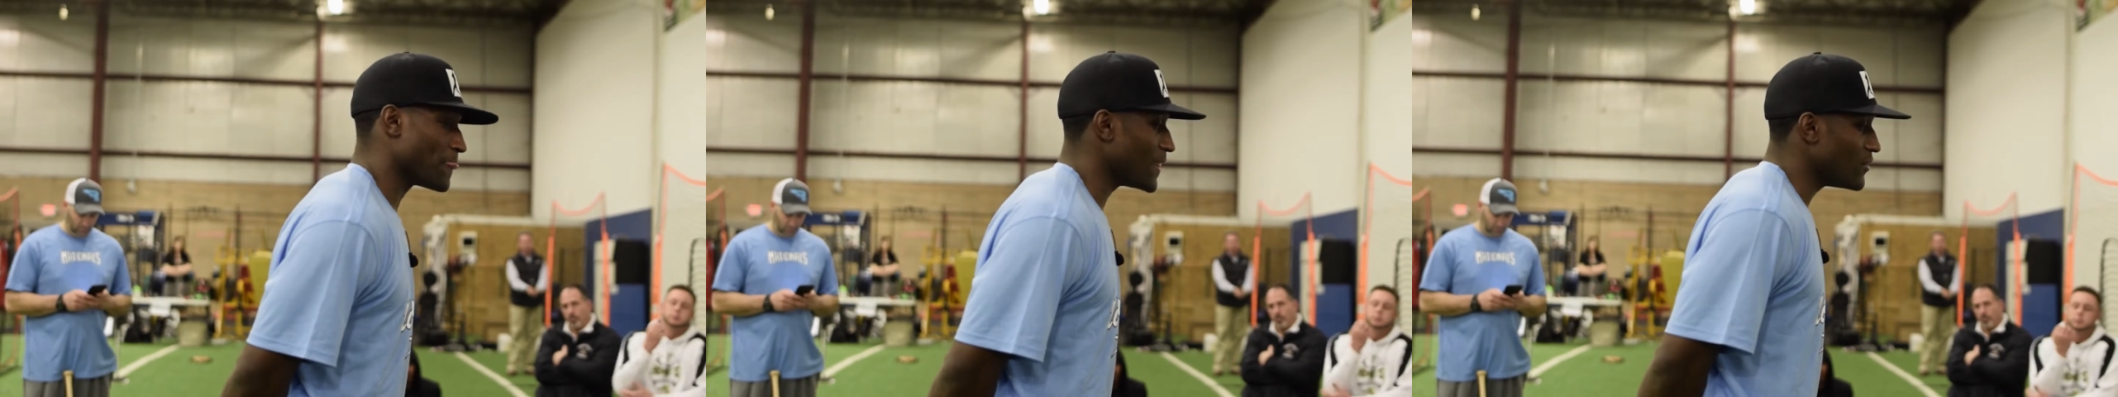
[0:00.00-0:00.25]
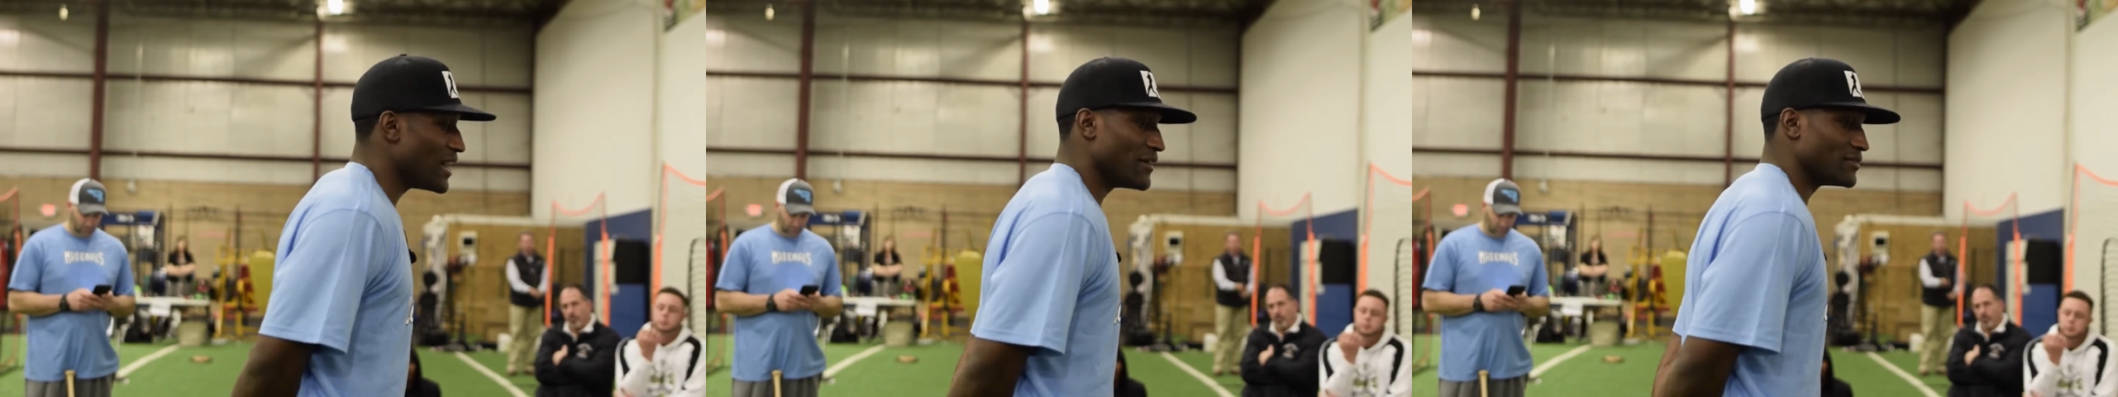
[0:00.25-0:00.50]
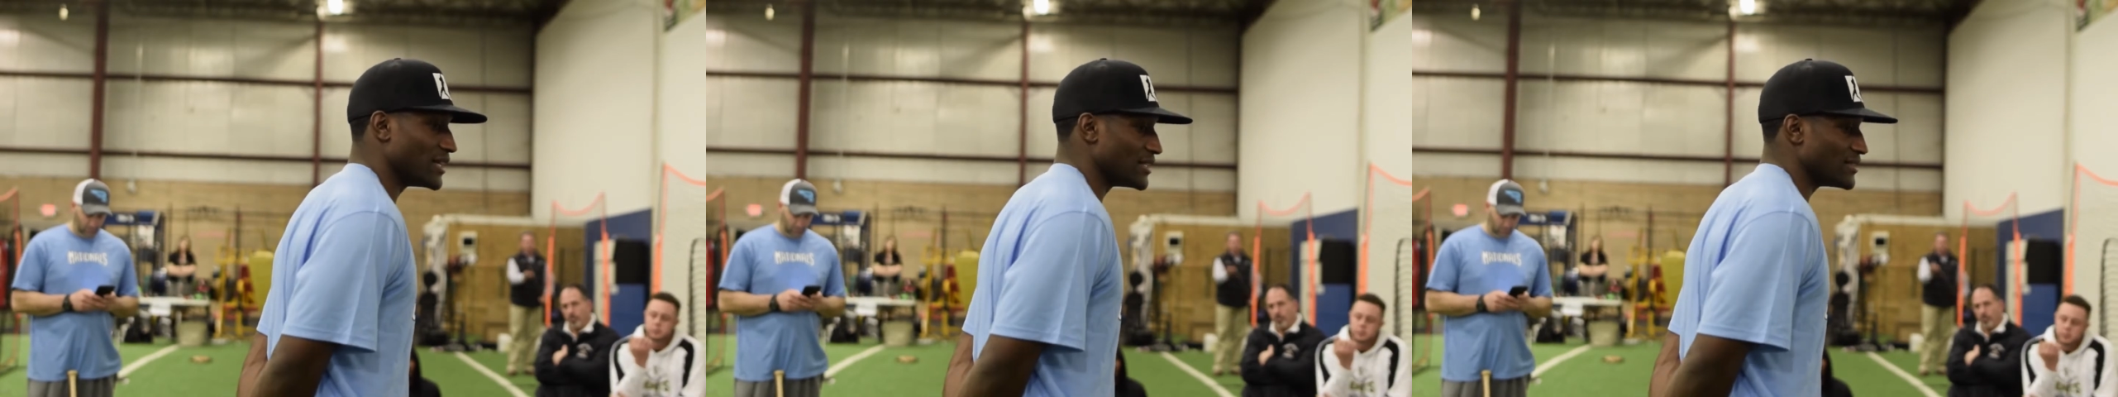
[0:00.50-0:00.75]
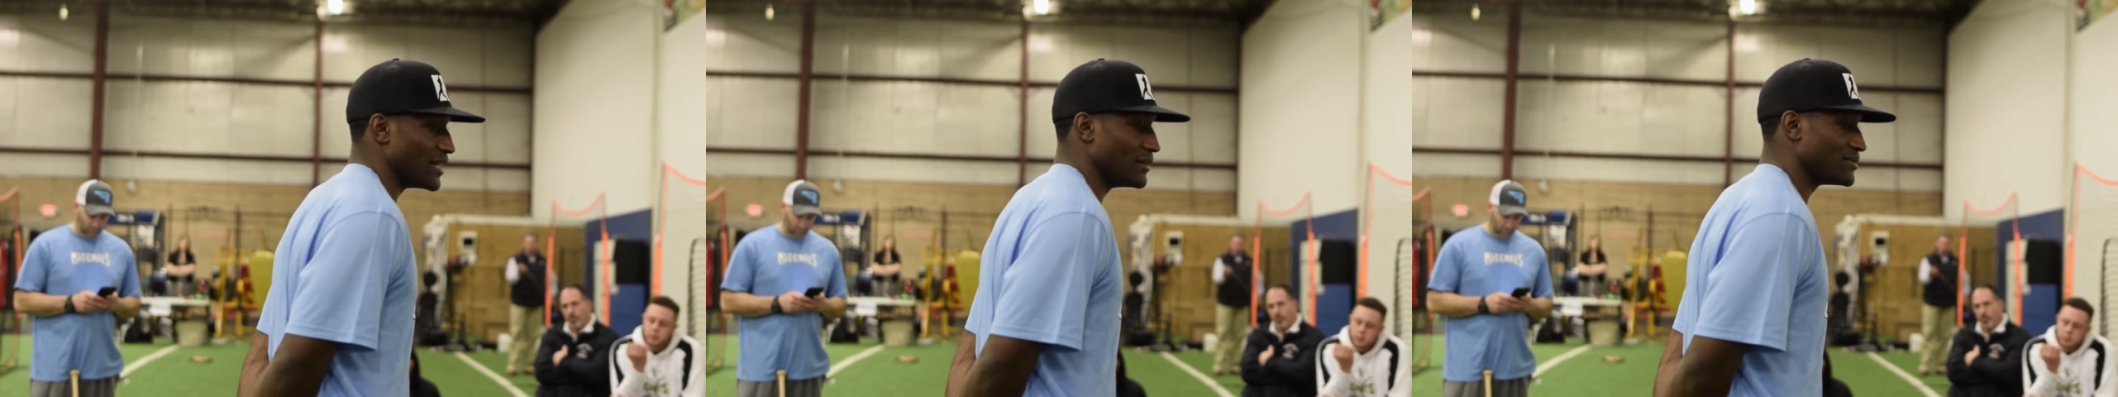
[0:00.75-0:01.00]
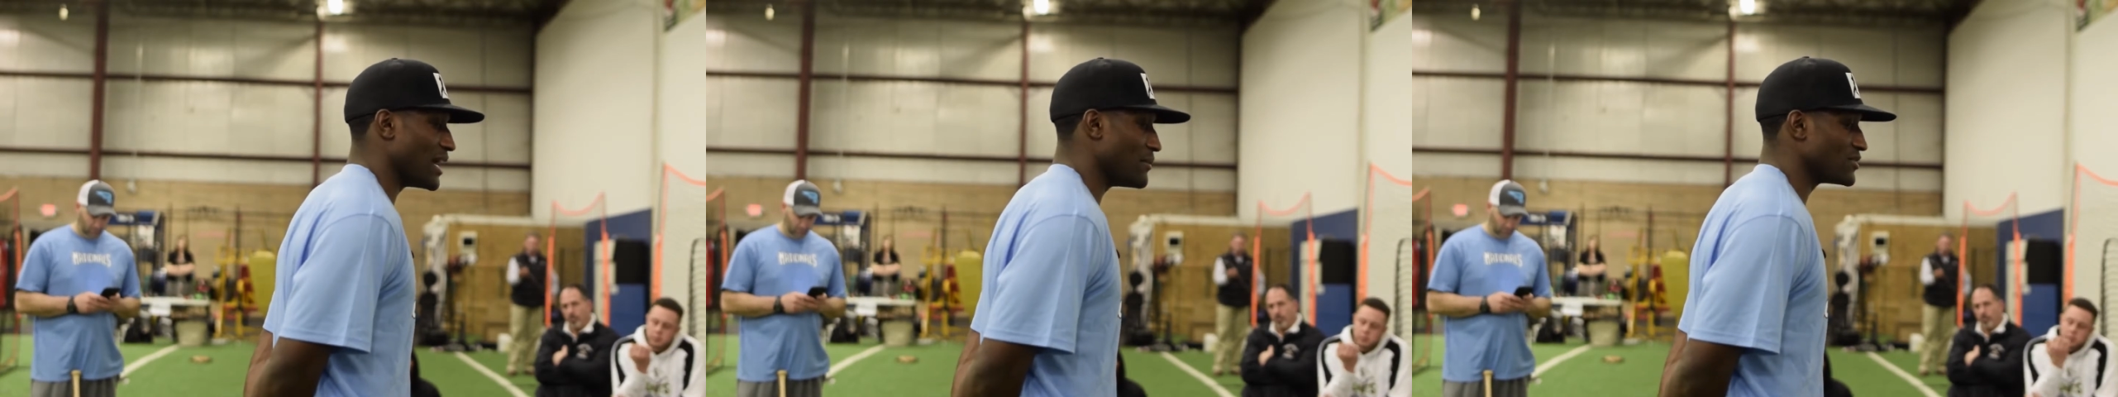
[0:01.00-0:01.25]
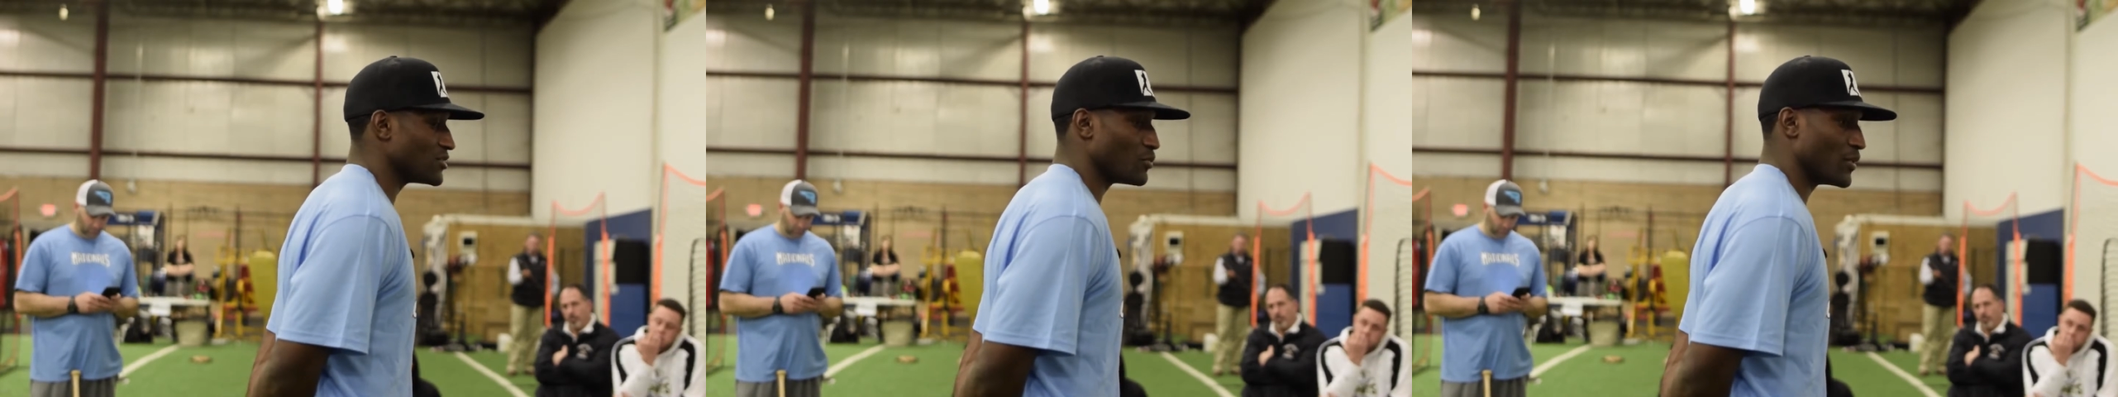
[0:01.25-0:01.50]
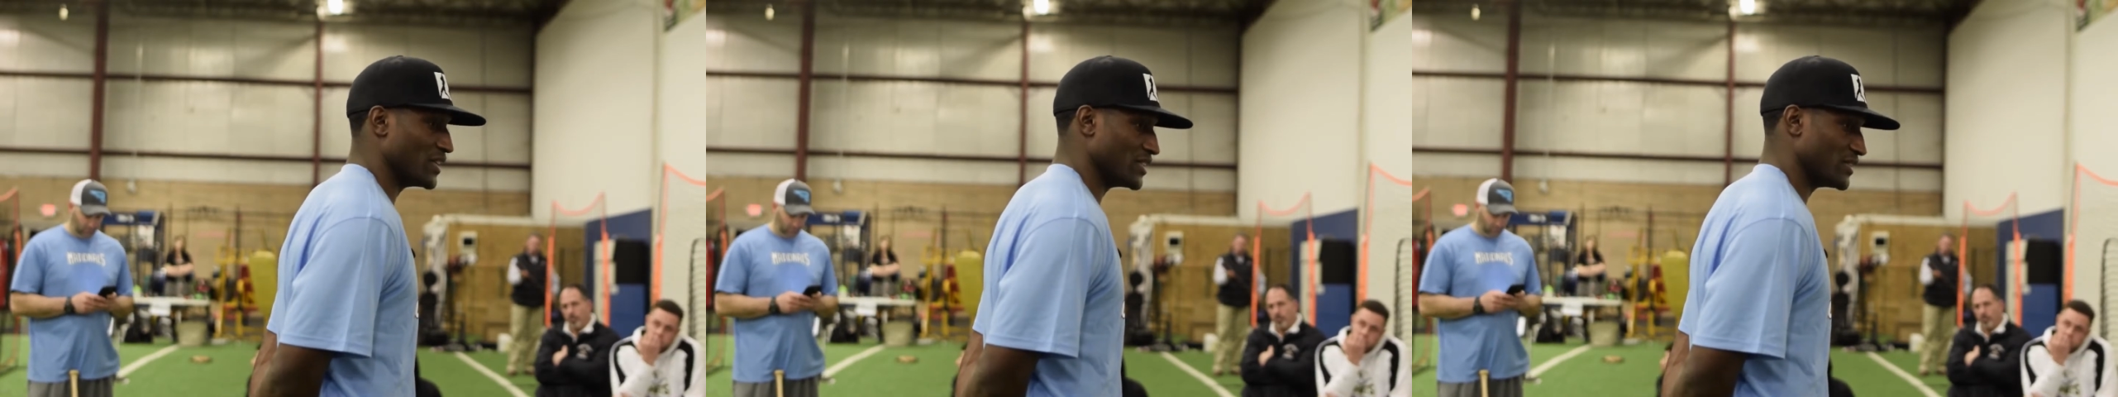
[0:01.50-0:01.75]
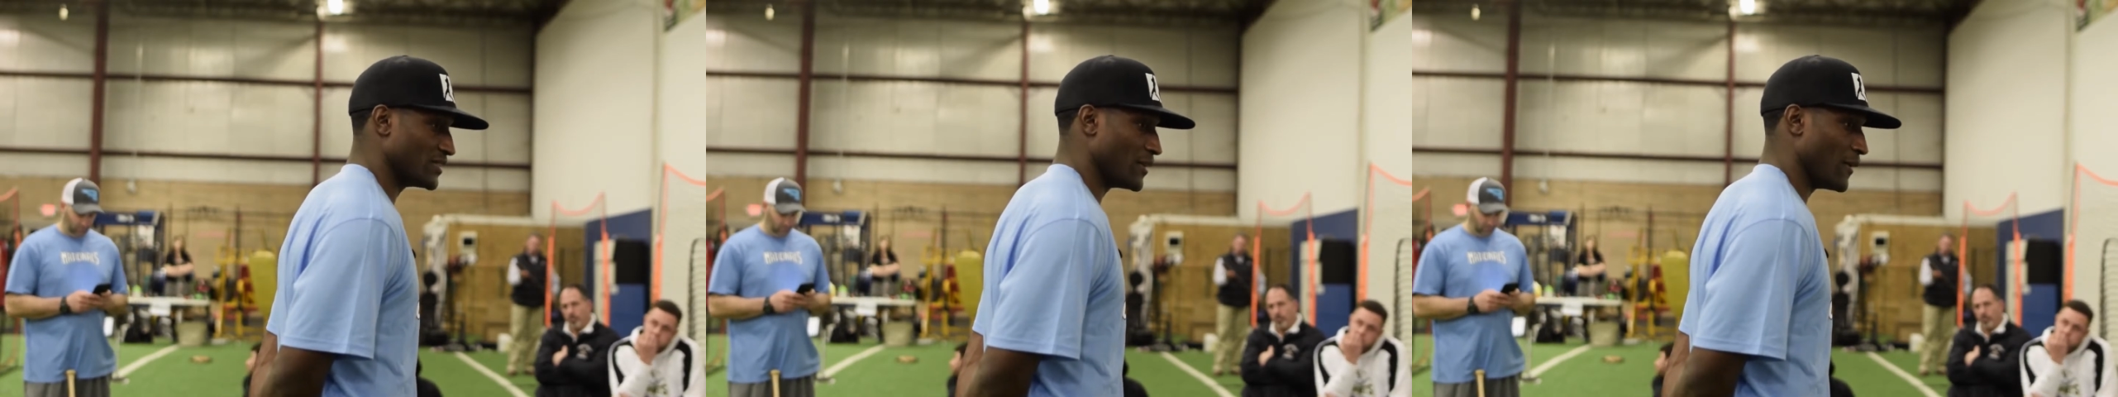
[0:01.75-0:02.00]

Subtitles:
They don't have a lot of time. Time is so precious.